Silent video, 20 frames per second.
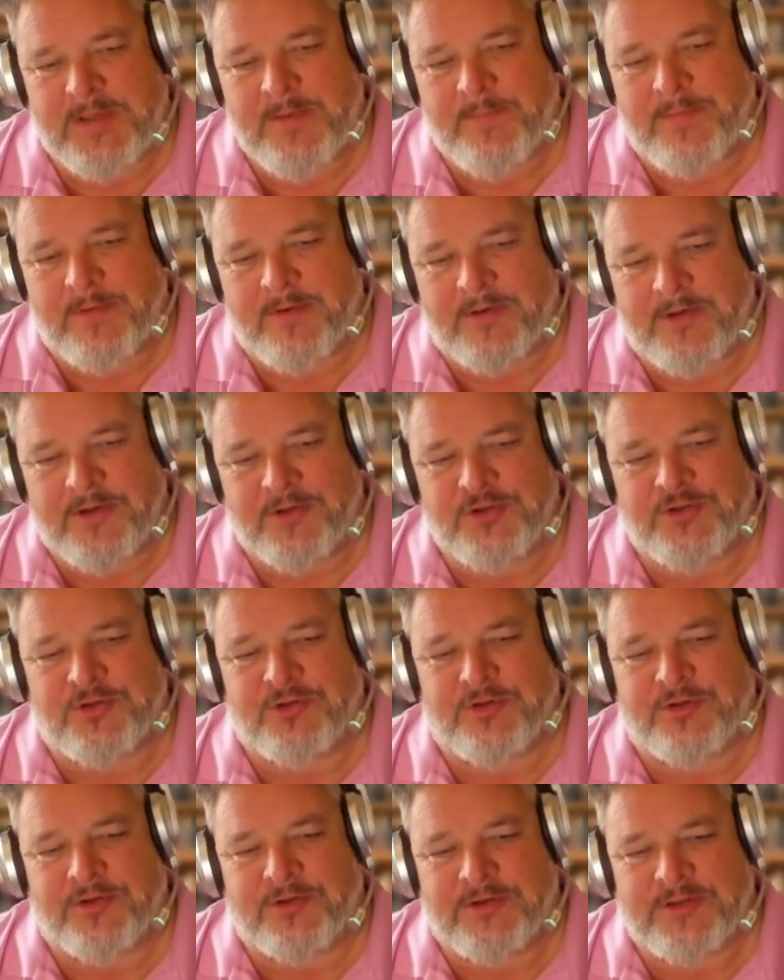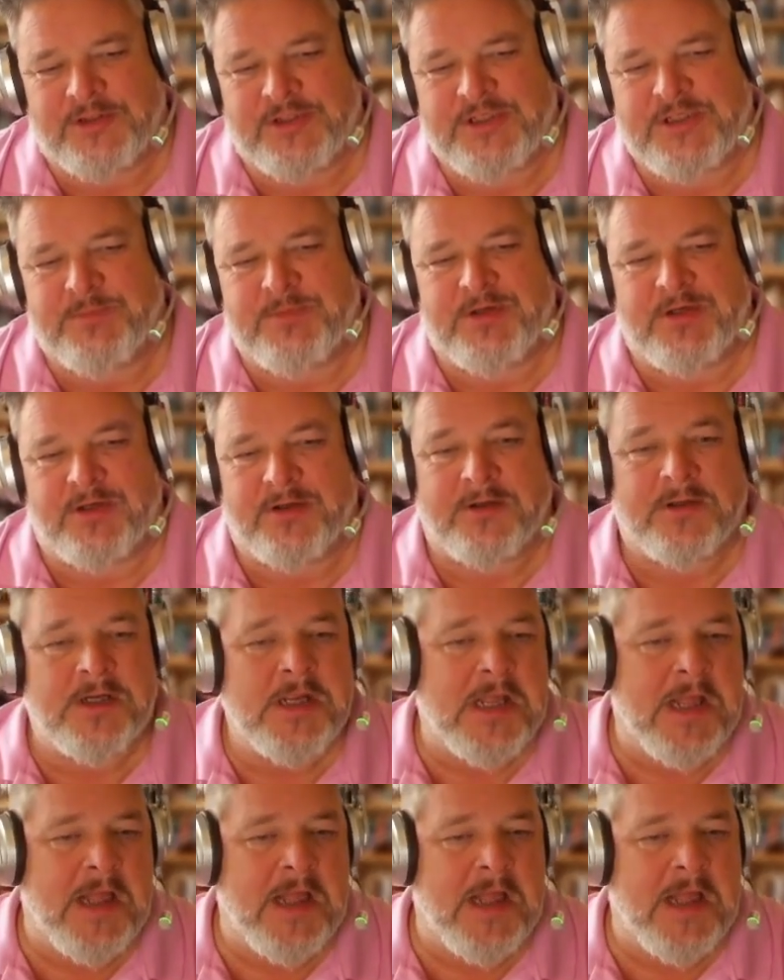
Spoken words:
Pieber, Kajurgan, and Shibju.